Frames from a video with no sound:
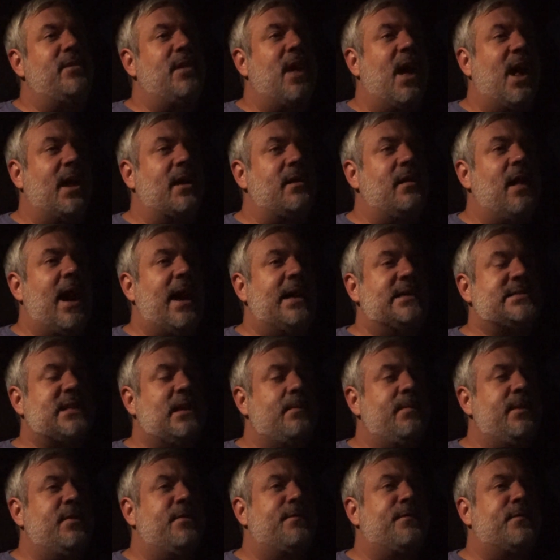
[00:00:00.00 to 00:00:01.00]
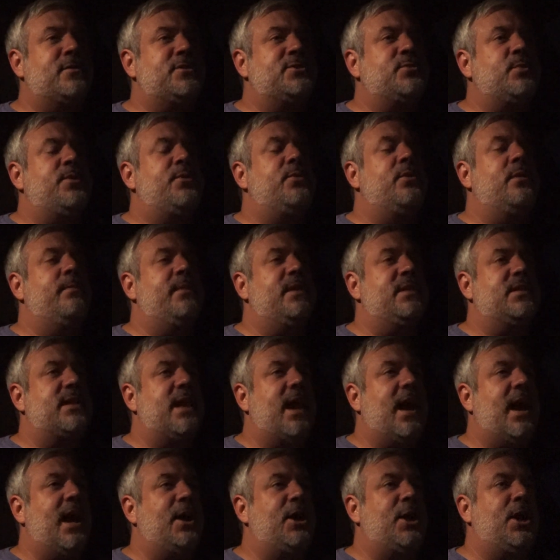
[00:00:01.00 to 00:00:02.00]
a lot of class. I'll be the first one to admit
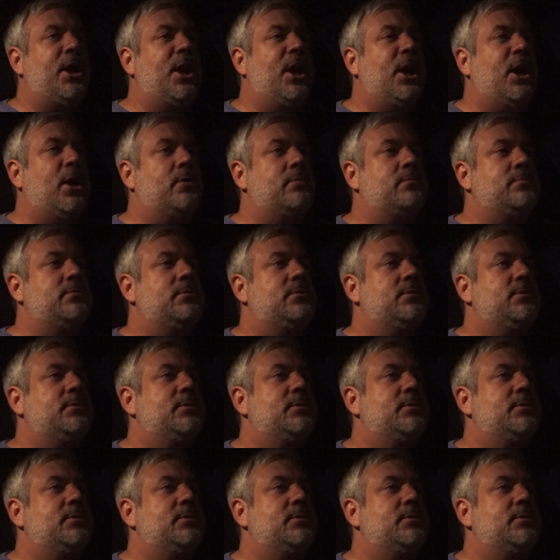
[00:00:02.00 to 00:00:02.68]
that, you know.